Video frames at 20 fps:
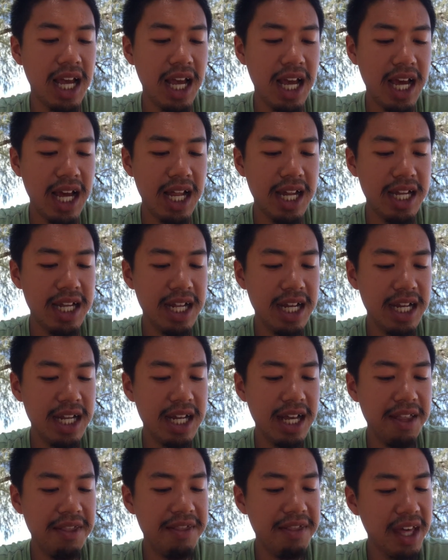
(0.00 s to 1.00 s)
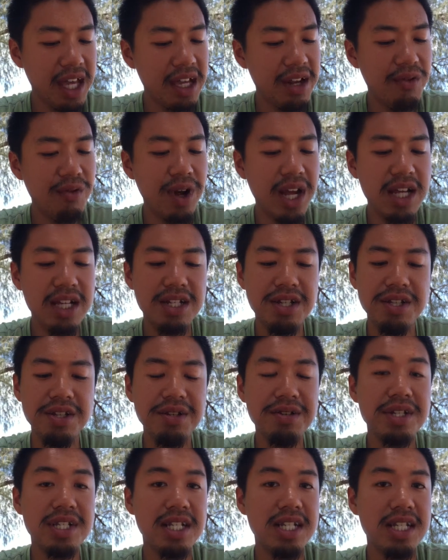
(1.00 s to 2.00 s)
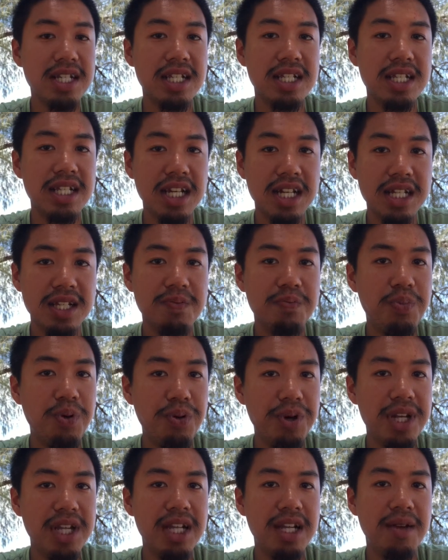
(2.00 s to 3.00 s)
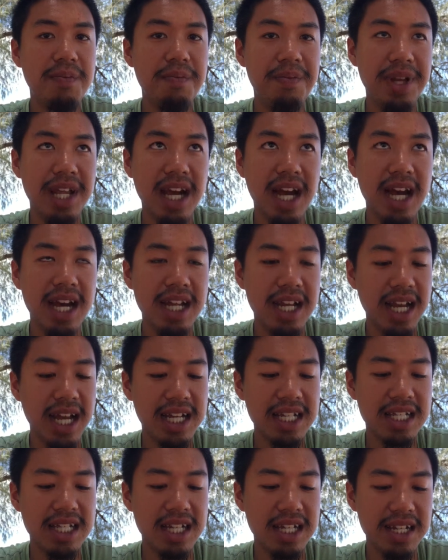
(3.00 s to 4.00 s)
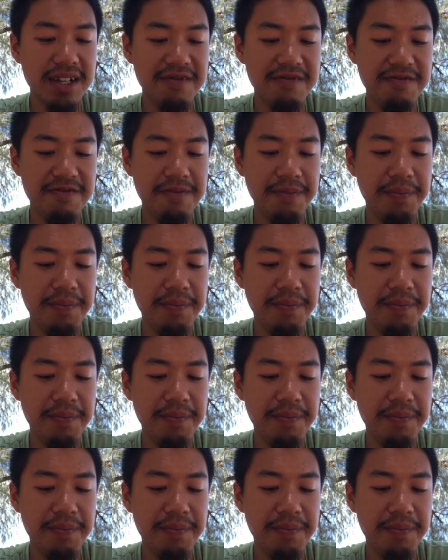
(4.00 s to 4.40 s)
And the second way to use it, just put it behind an adjective.